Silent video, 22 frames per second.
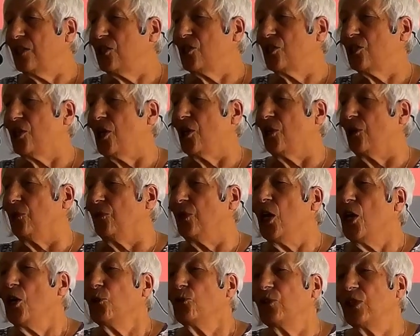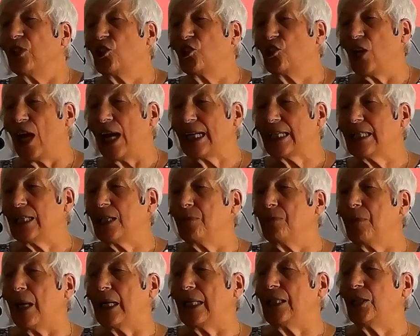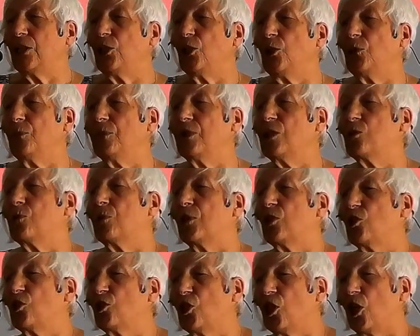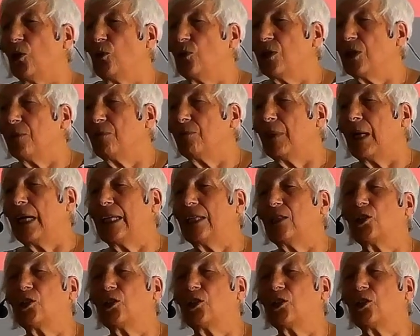stone, rejected by humans but chosen by